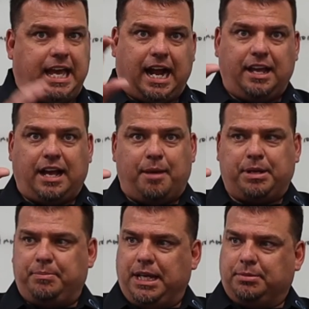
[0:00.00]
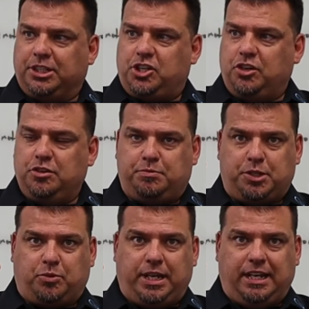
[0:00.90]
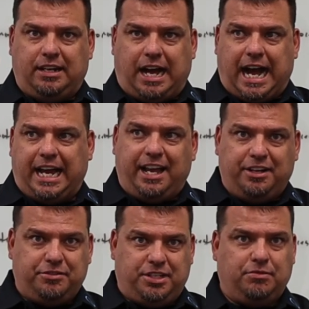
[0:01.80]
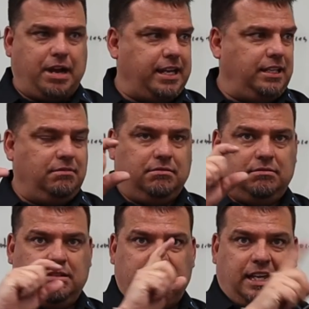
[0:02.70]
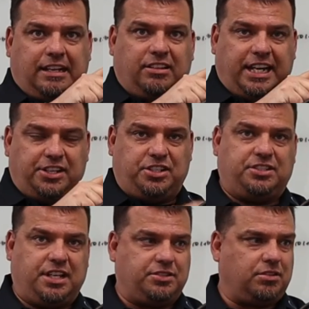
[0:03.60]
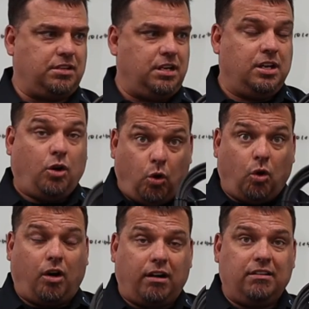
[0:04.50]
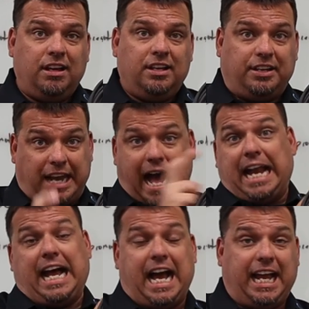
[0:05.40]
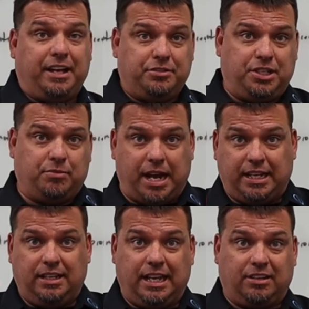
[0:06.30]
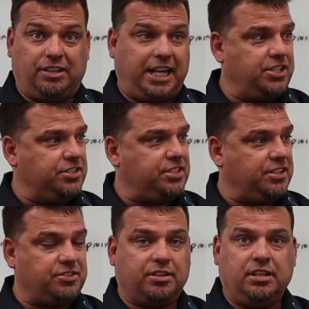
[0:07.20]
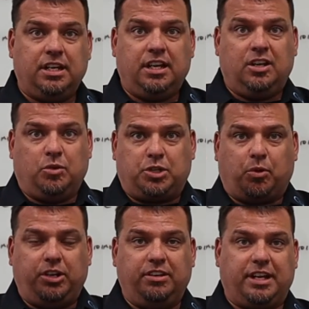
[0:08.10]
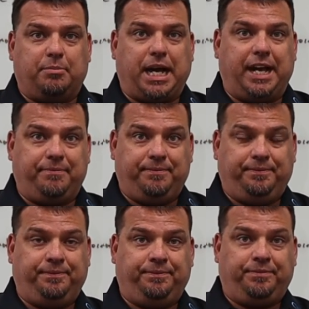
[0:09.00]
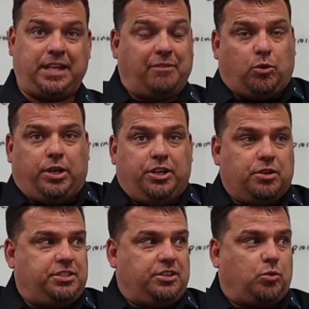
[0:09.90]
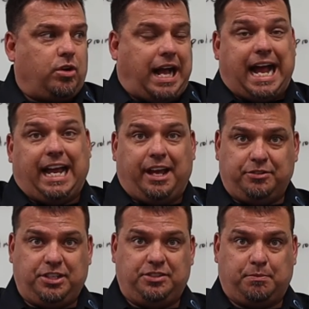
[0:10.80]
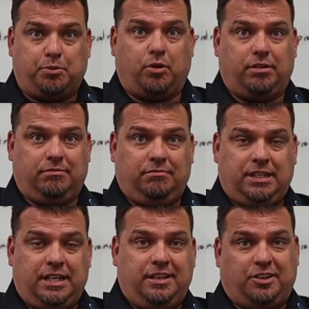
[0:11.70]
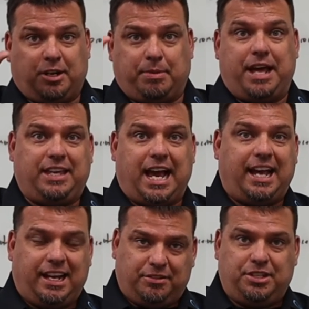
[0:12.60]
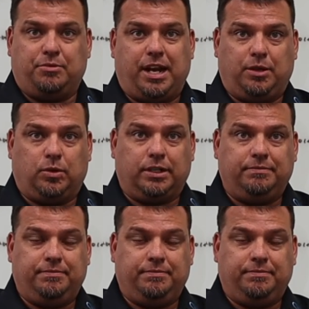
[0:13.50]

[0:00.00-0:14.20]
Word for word: And I, I'm going to be able to choose between IIoT ready inclination sensor or non IIoT ready inclination sensor. Which one are you going to buy? Everyone knows that the word IIoT is important. You're going to buy the IIoT ready one.